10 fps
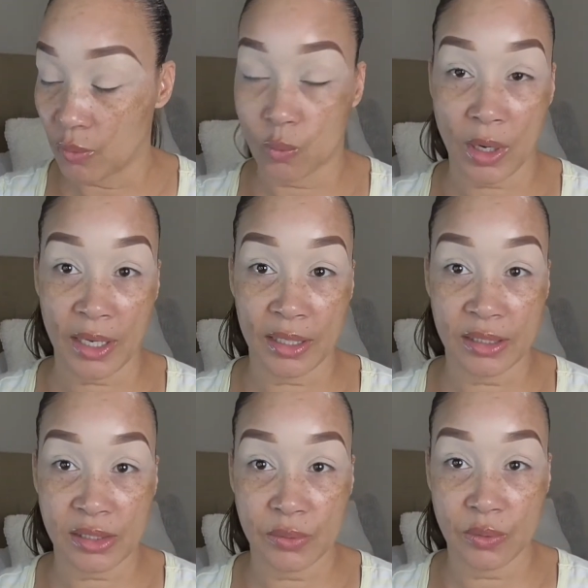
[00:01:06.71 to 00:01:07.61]
right
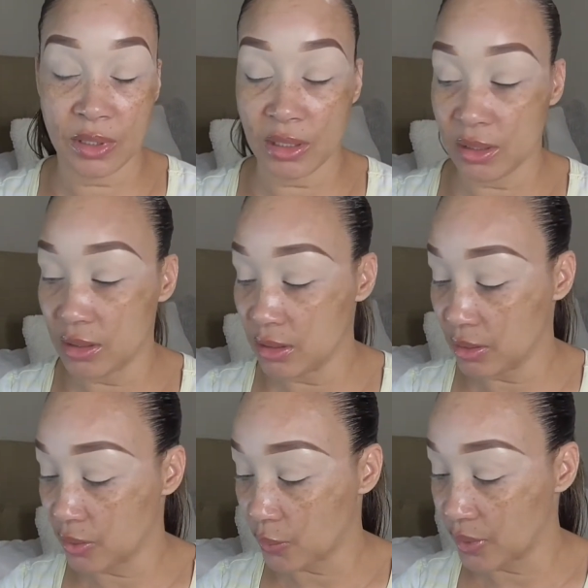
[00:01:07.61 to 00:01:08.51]
into the
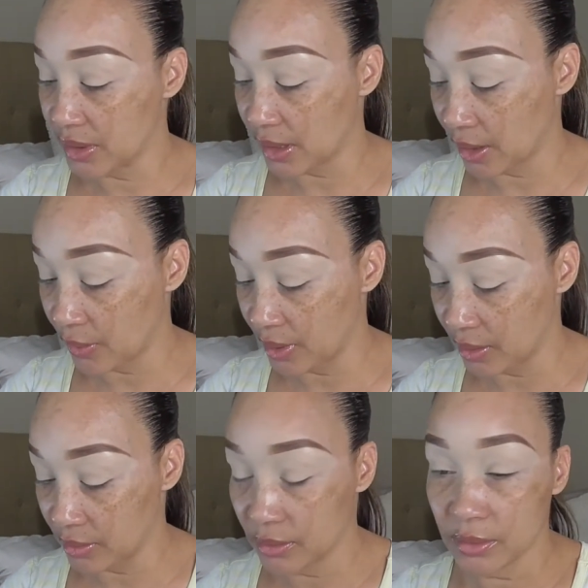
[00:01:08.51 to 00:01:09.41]
crease area.